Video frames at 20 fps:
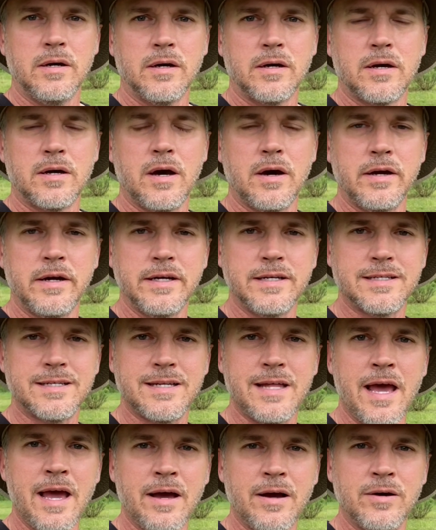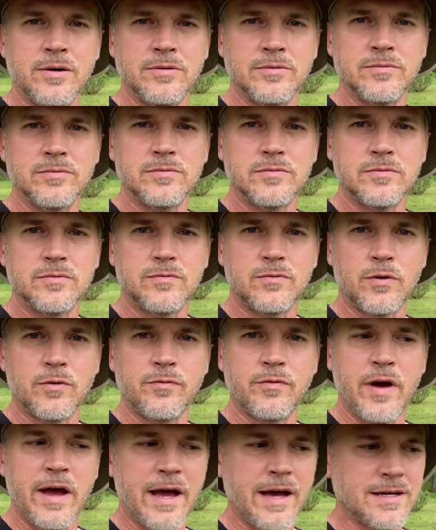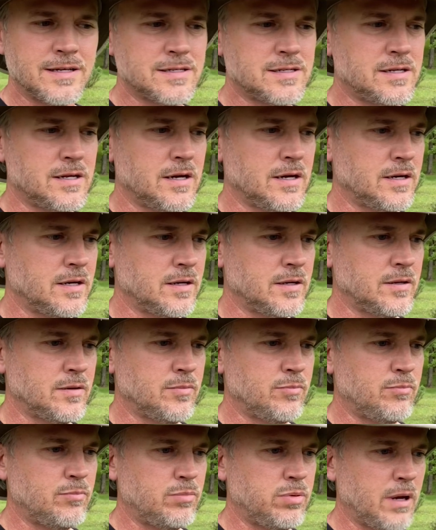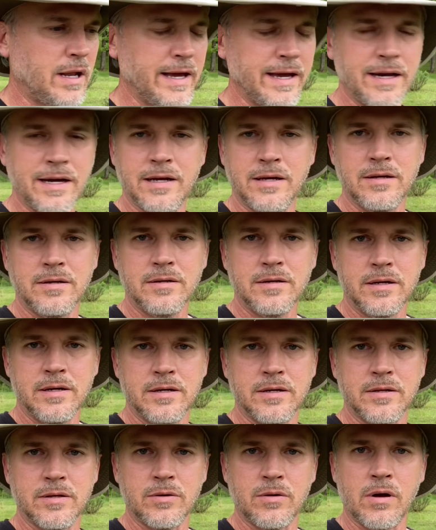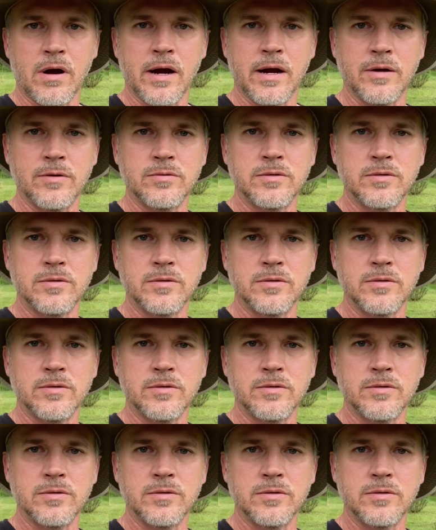cuttings down for fast planting into the ground.